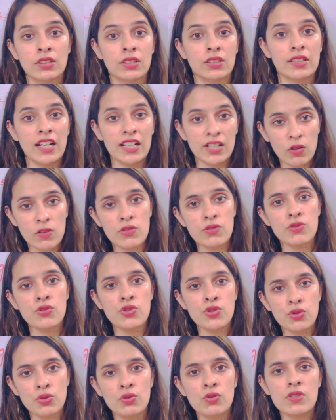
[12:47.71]
That also
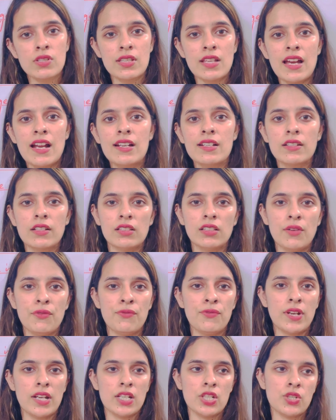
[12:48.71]
shows that the
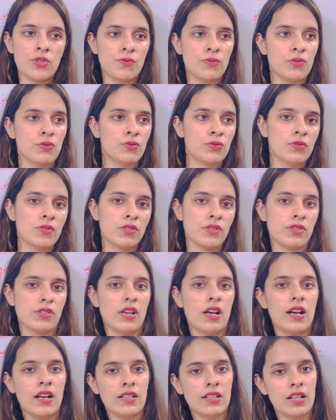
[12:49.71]
fresh fruits
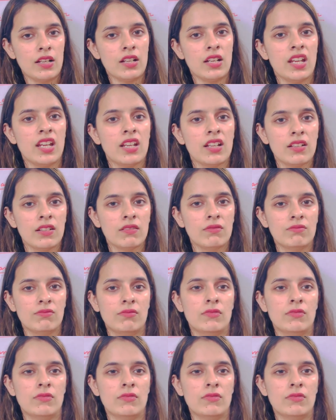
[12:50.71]
are turning